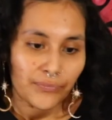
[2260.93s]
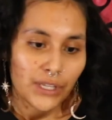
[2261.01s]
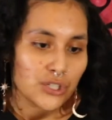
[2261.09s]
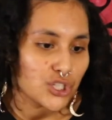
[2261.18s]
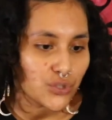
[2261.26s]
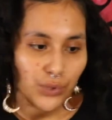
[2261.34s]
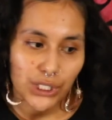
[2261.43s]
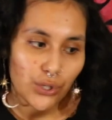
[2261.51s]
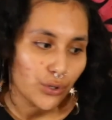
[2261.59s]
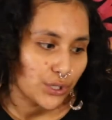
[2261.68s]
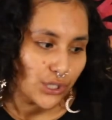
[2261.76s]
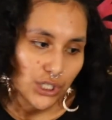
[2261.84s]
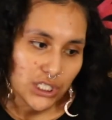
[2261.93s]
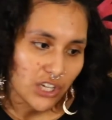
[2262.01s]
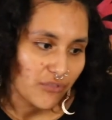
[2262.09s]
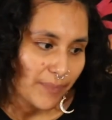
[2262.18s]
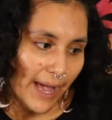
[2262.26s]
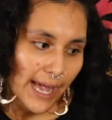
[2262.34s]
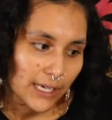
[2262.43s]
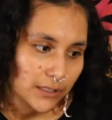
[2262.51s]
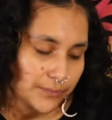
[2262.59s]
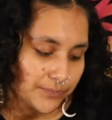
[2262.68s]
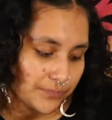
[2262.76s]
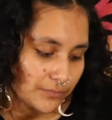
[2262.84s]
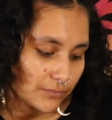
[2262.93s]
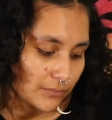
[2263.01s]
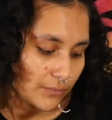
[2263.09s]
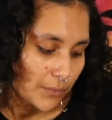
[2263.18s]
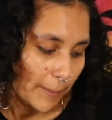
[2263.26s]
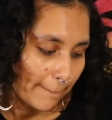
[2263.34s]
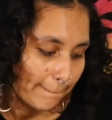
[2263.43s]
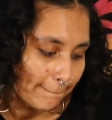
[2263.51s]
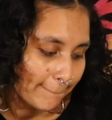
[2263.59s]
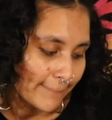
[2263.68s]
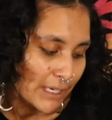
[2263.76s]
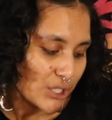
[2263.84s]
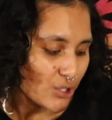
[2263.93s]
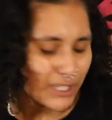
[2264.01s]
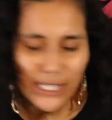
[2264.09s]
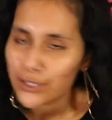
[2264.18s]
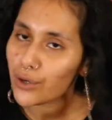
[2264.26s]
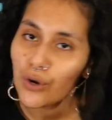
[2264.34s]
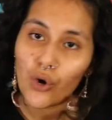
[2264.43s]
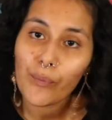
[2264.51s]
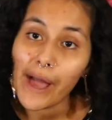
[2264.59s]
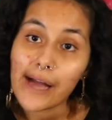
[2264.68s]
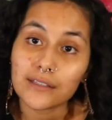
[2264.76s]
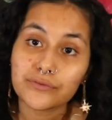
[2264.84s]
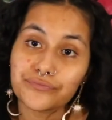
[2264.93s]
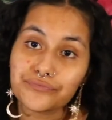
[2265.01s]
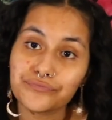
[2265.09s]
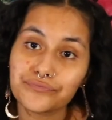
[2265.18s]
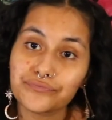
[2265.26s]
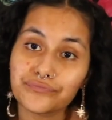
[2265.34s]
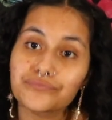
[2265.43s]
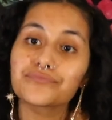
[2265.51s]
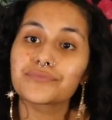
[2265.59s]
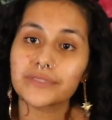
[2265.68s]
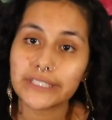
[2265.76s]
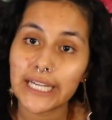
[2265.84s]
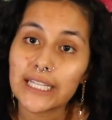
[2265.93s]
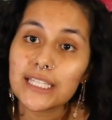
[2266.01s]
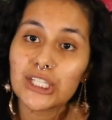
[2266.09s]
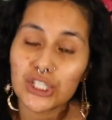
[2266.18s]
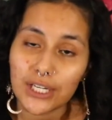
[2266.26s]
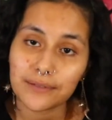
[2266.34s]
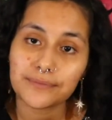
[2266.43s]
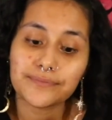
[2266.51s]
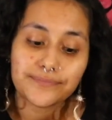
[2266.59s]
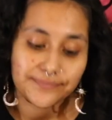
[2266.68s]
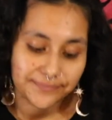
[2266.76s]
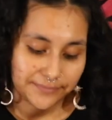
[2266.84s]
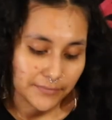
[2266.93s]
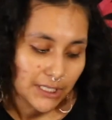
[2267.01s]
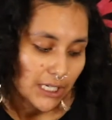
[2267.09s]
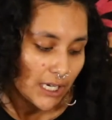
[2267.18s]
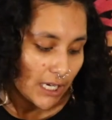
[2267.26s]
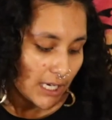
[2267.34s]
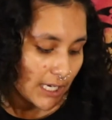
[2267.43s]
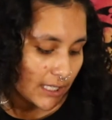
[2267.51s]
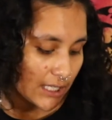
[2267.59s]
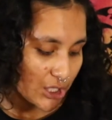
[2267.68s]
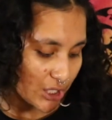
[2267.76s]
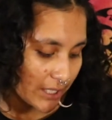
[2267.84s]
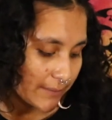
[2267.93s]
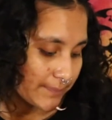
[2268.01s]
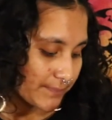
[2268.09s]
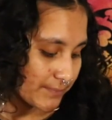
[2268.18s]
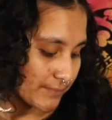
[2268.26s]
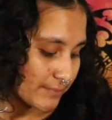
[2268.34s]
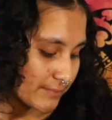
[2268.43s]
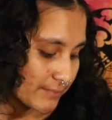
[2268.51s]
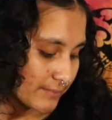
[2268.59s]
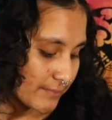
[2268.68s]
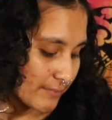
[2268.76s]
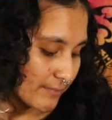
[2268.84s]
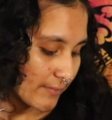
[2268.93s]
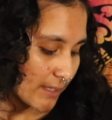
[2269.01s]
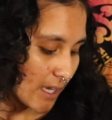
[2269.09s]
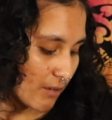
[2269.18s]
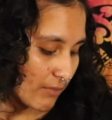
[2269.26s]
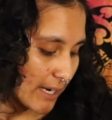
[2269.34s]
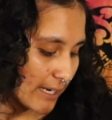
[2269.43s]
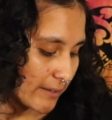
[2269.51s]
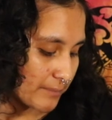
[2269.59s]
Just really holding yourself back. So it's like, don't hold back. Unleash it. Unleash it. All right.